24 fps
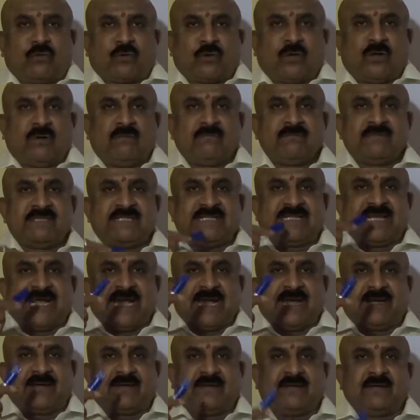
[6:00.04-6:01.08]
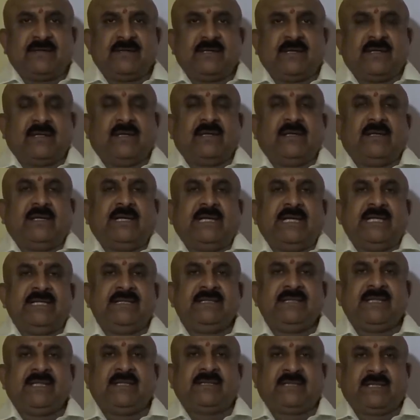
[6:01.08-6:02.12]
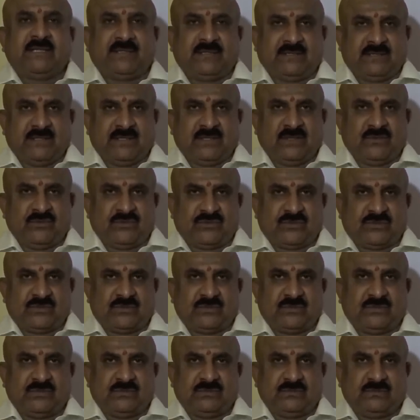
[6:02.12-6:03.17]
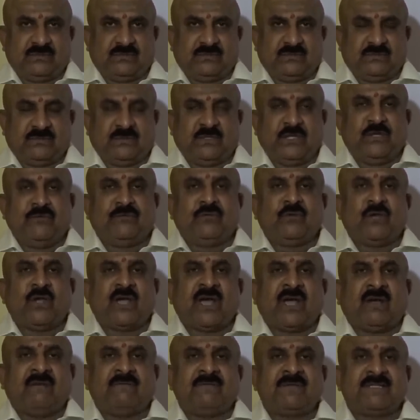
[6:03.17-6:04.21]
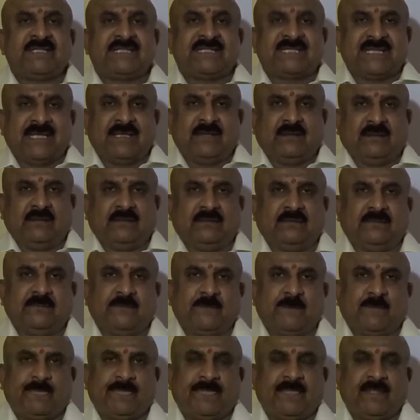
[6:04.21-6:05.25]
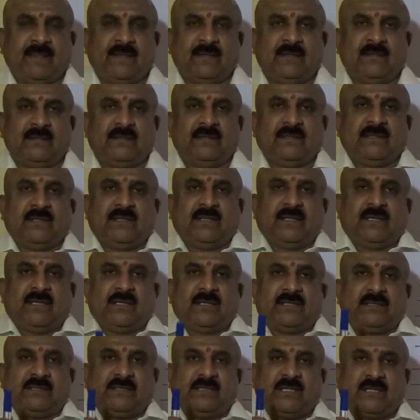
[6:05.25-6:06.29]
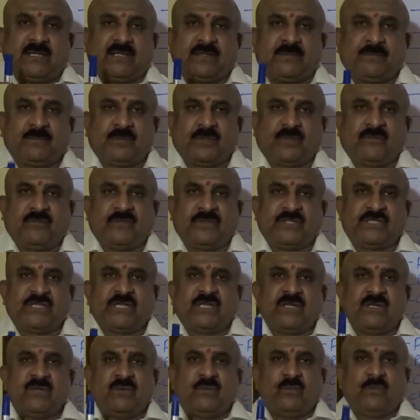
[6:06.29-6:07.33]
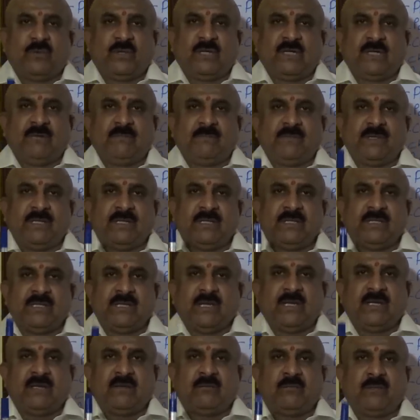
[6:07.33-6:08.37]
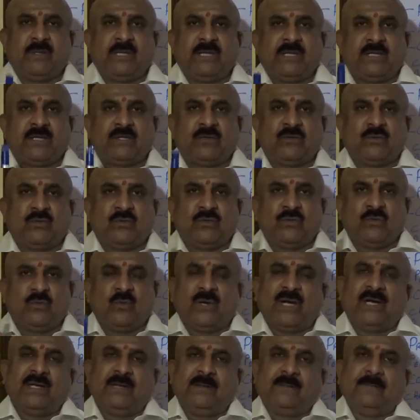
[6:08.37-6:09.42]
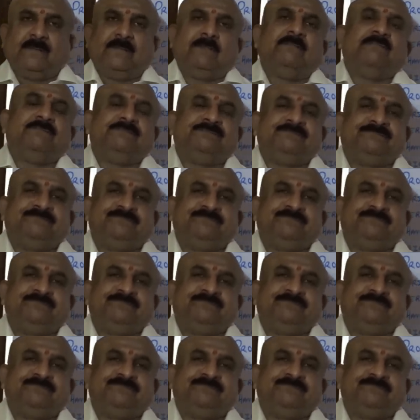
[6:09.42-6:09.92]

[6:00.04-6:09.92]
from Saturn in the third house, if you have Sun, the profession will be a very good one.